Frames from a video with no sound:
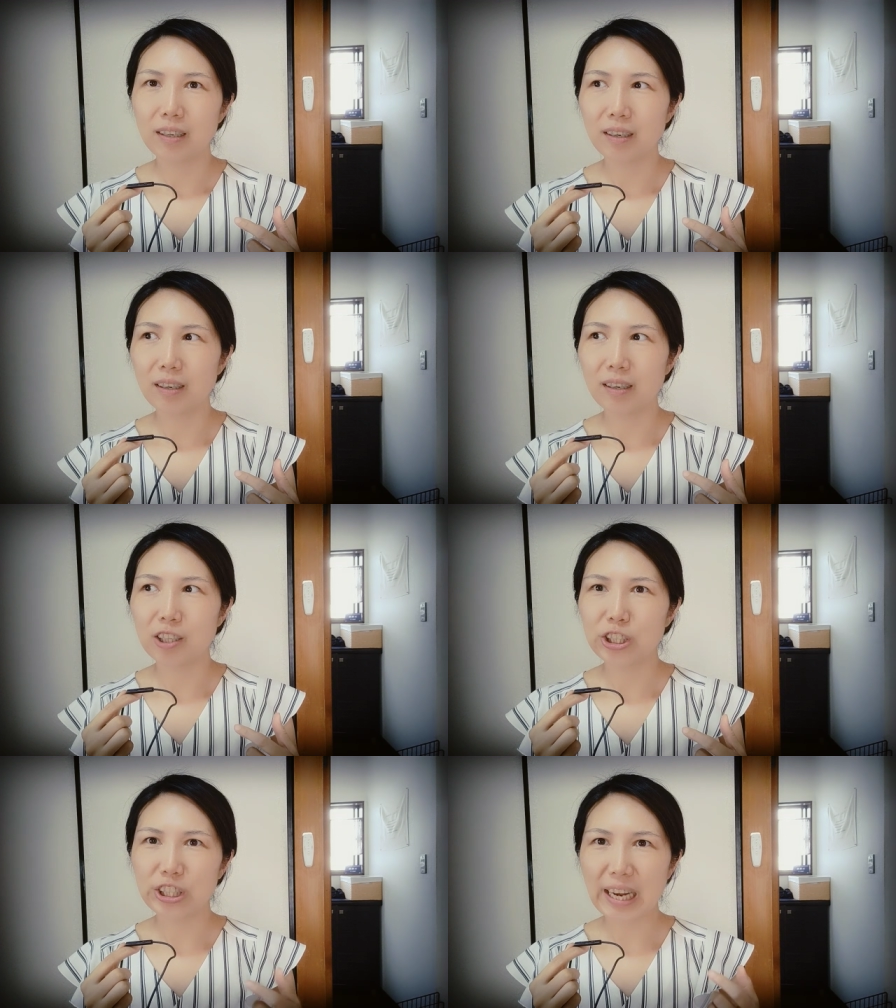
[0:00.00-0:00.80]
uh,
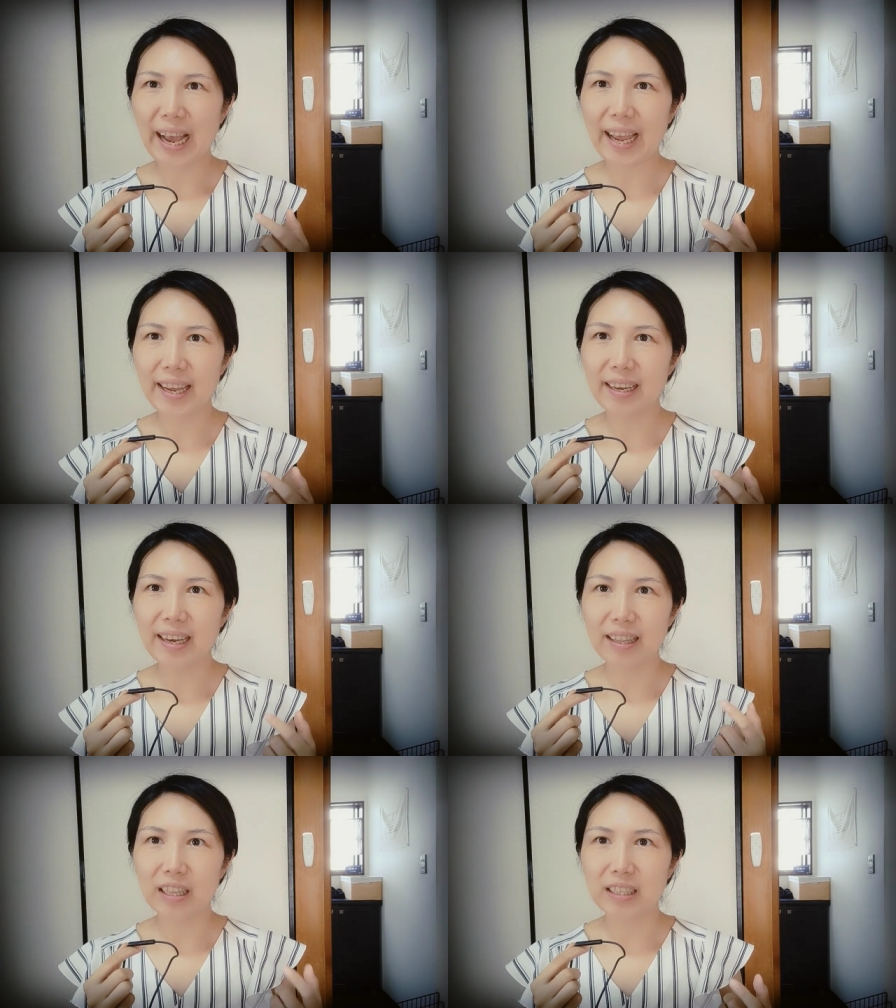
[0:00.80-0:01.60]
shy
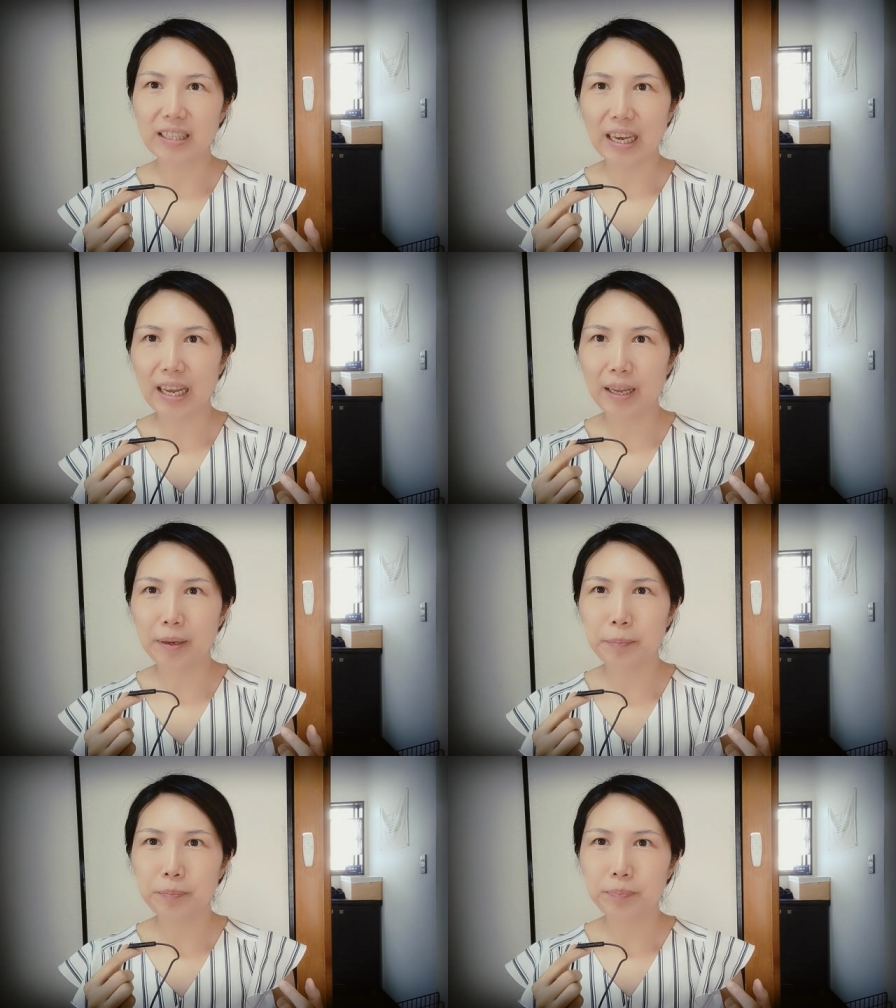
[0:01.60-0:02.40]
at that
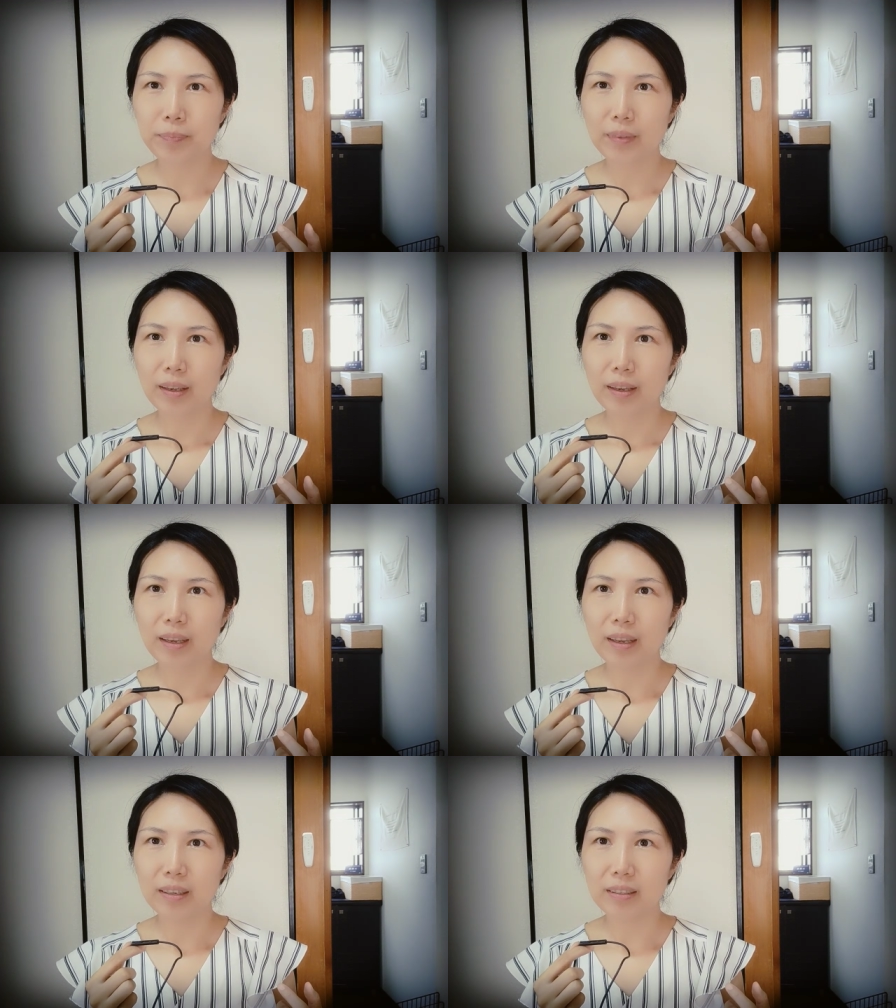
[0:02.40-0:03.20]
time,
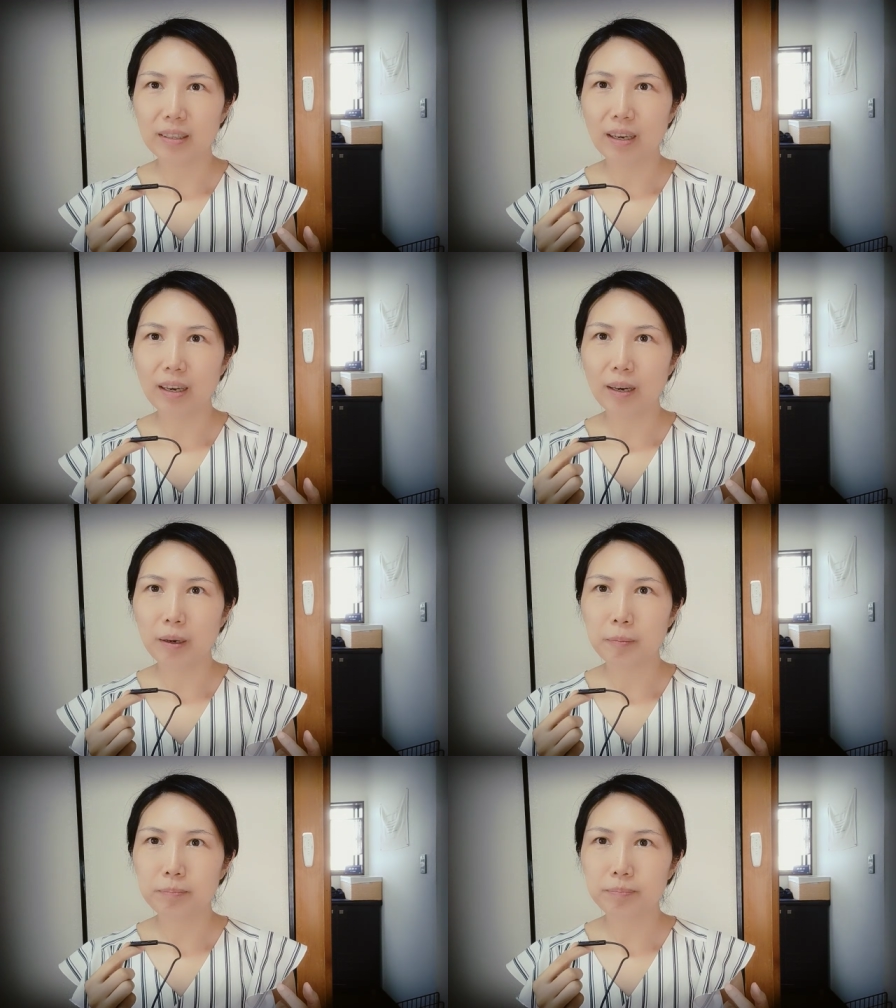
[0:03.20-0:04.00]
and
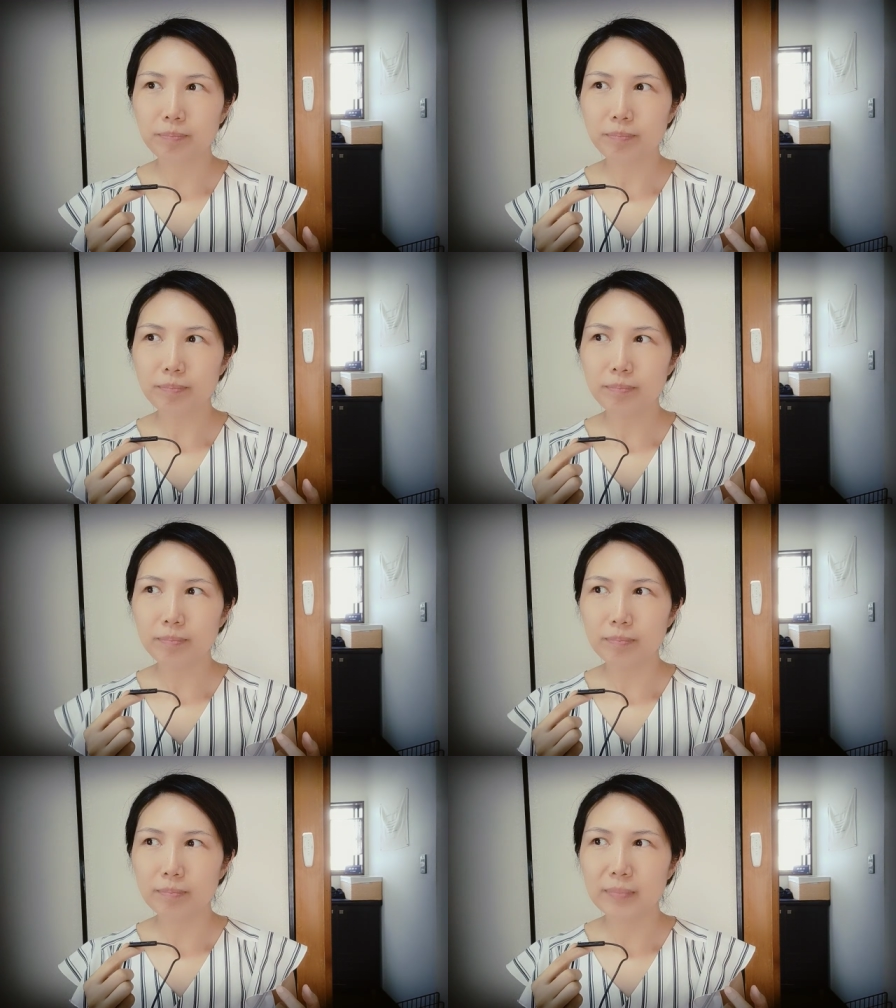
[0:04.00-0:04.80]
um,
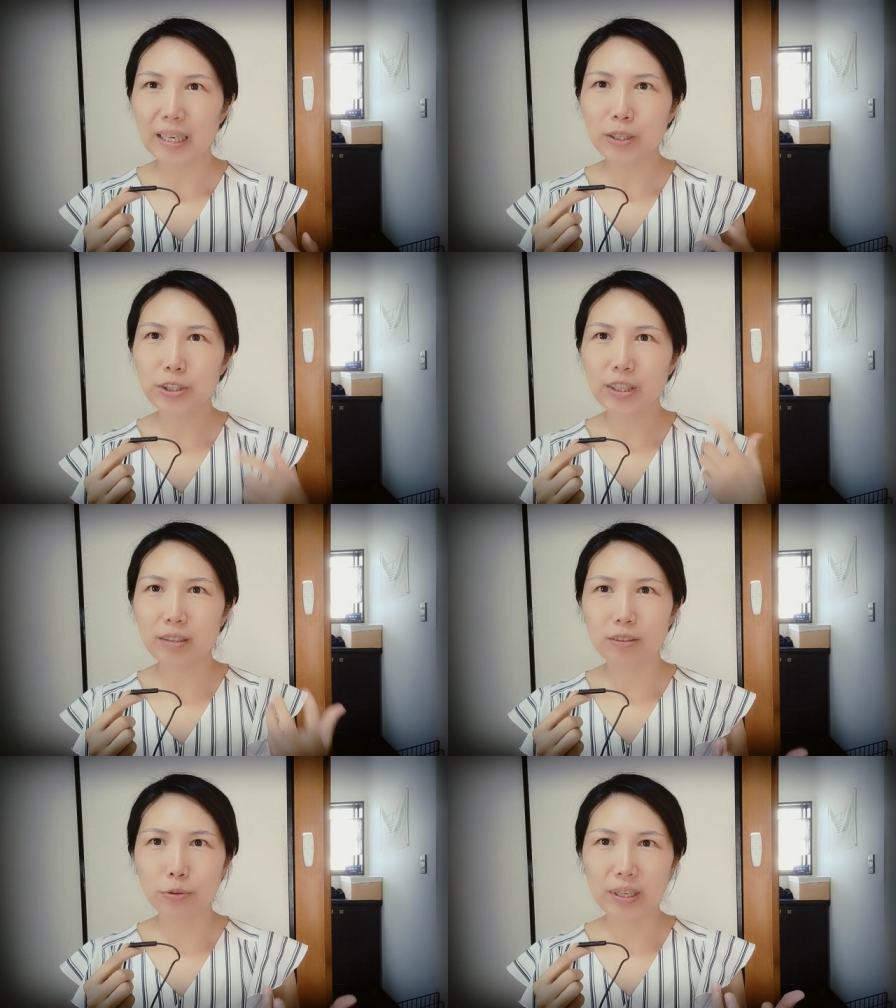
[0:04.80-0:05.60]
I
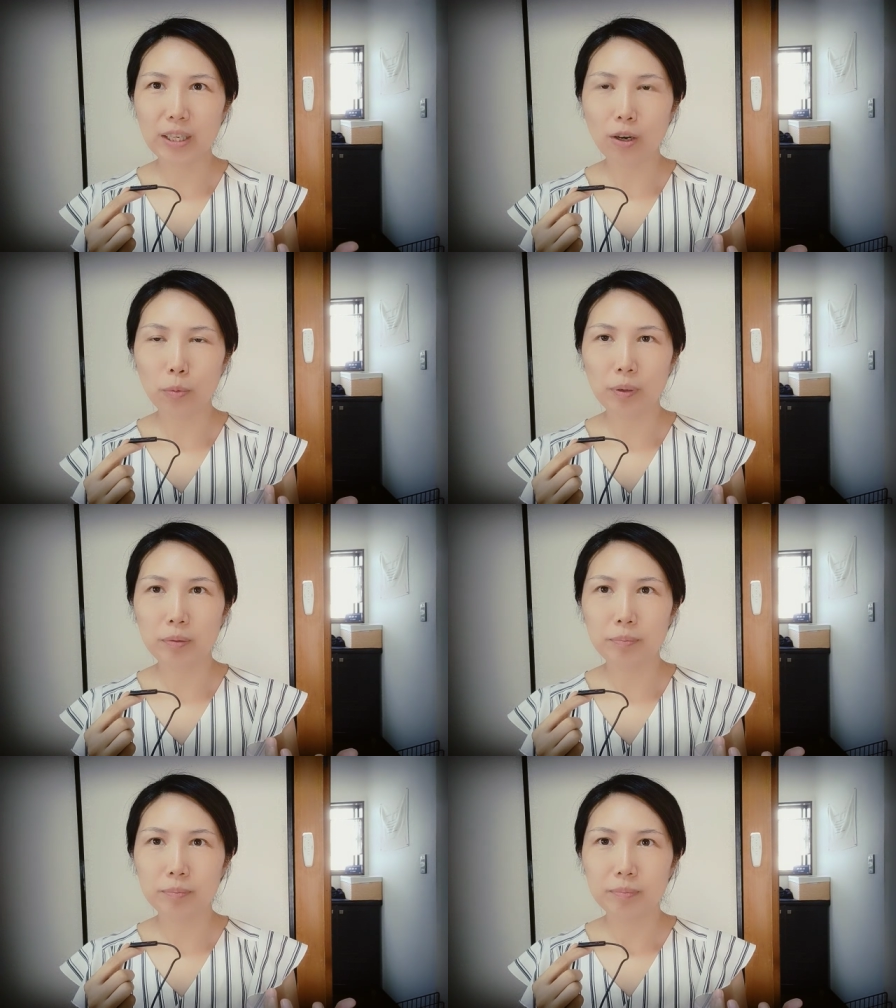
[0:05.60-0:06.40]
couldn't really
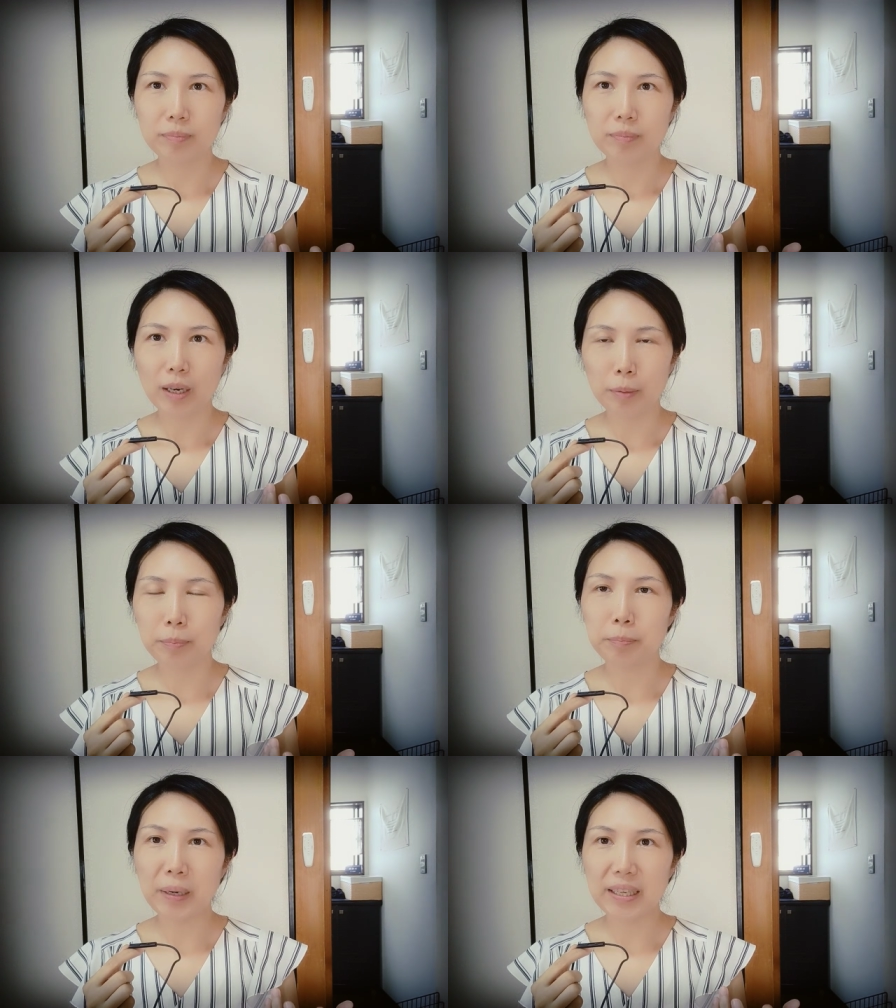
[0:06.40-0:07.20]
open up
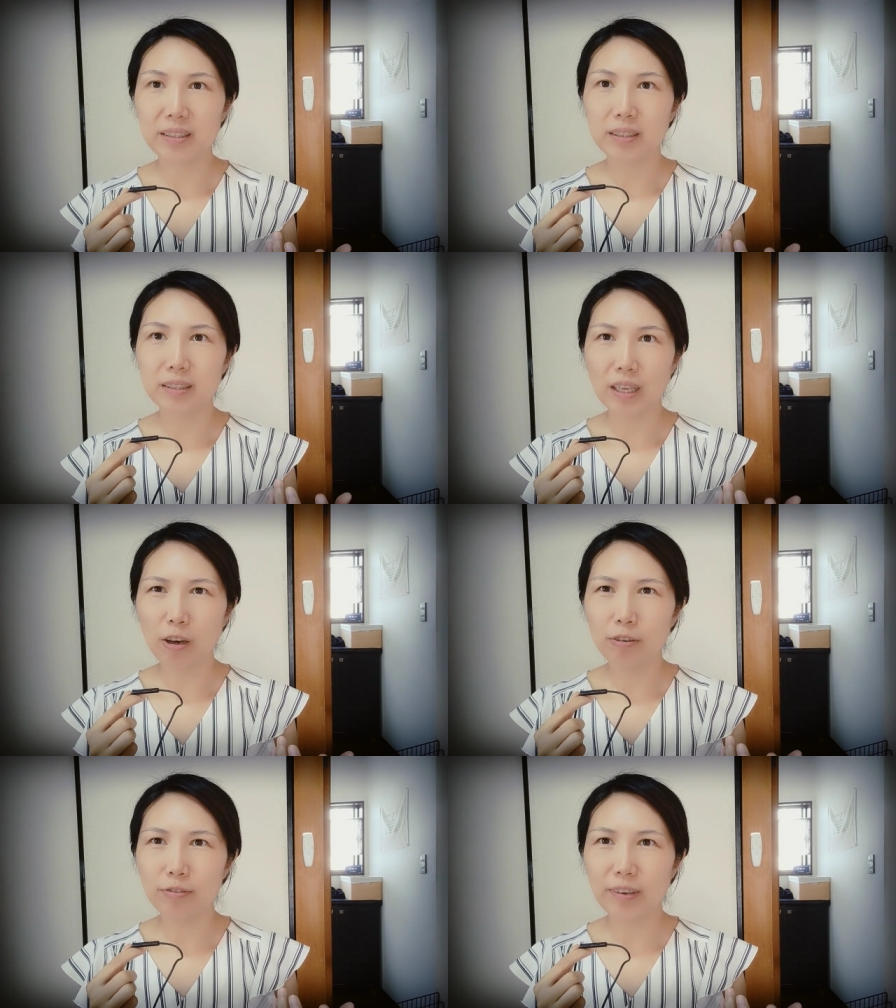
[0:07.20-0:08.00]

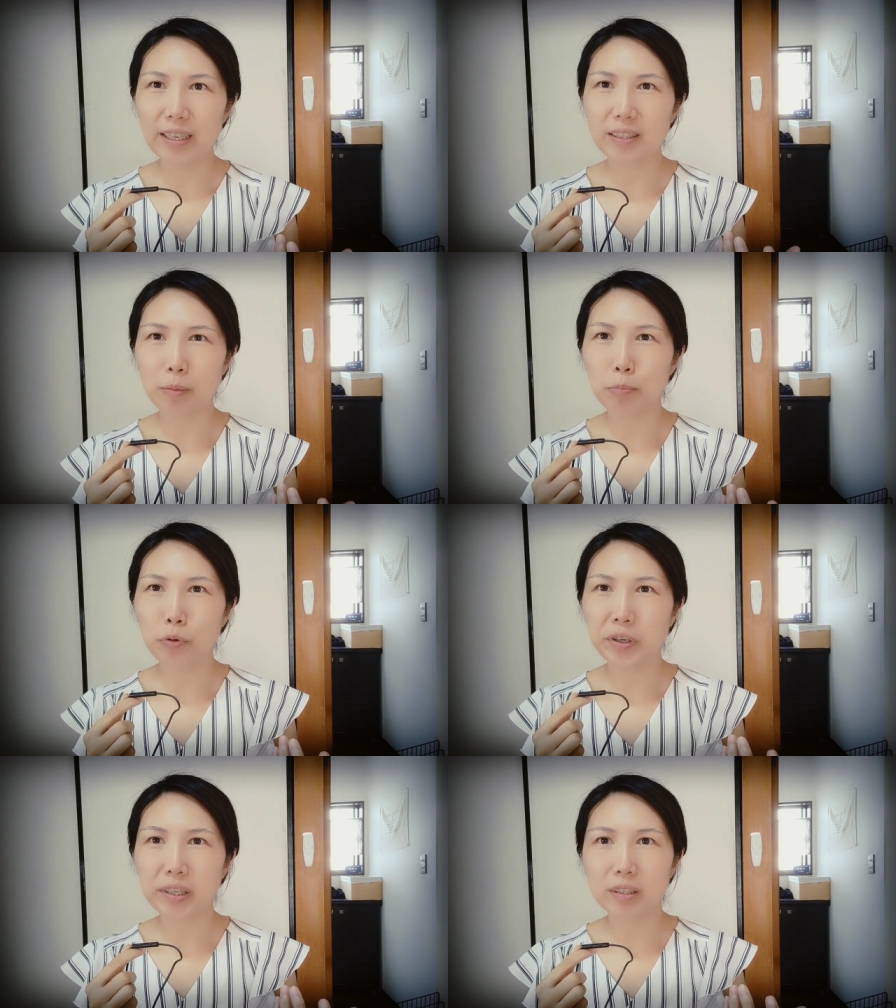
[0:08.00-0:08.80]
myself at some
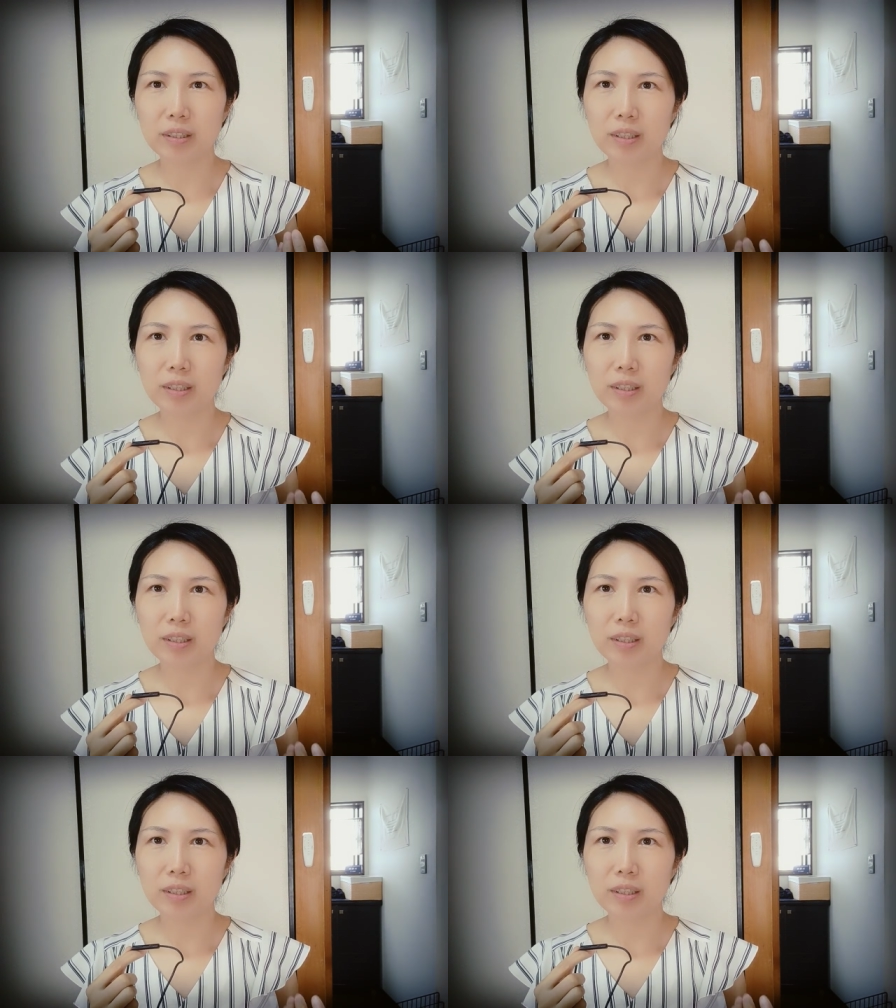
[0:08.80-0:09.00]
point